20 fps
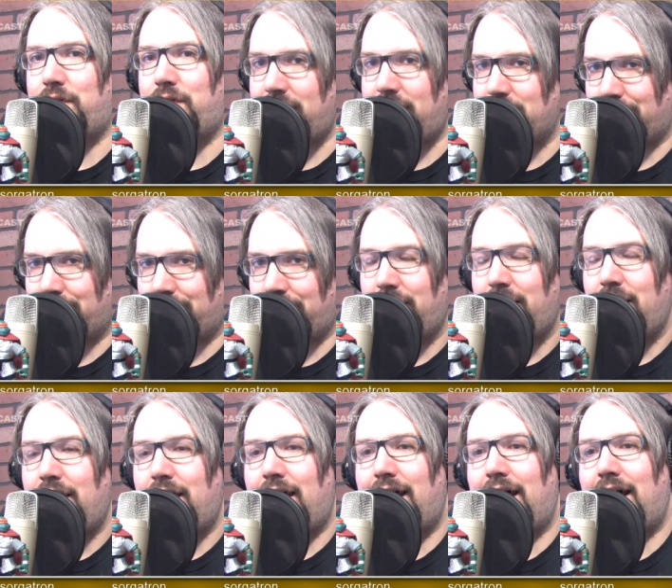theater.
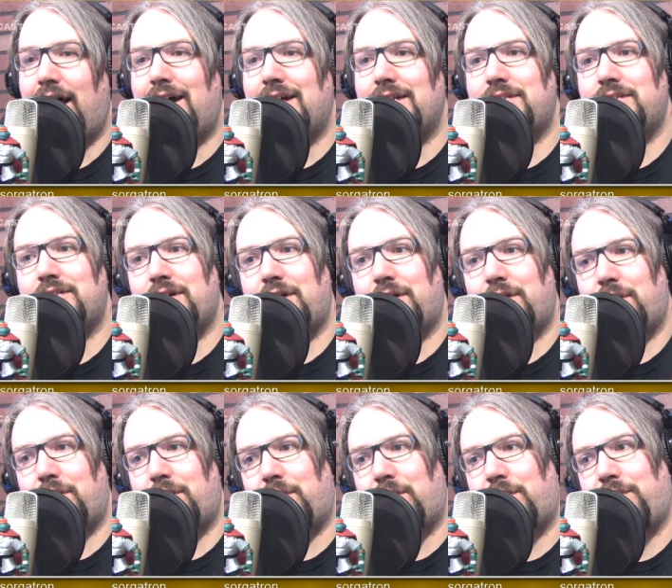Uh,
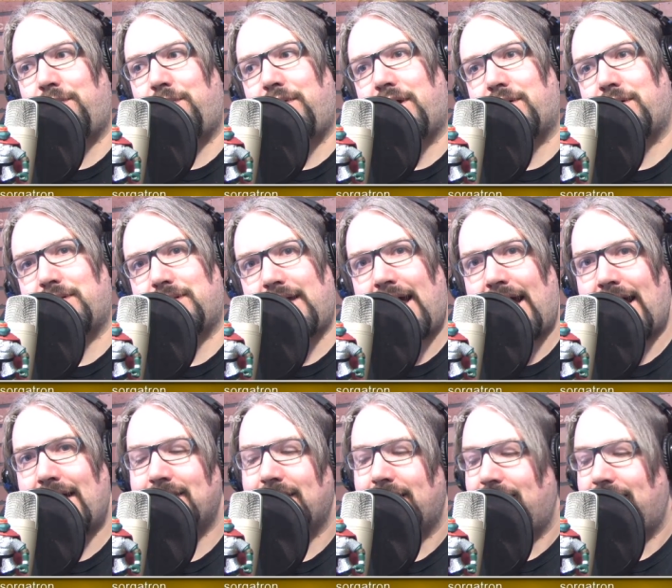so there's that.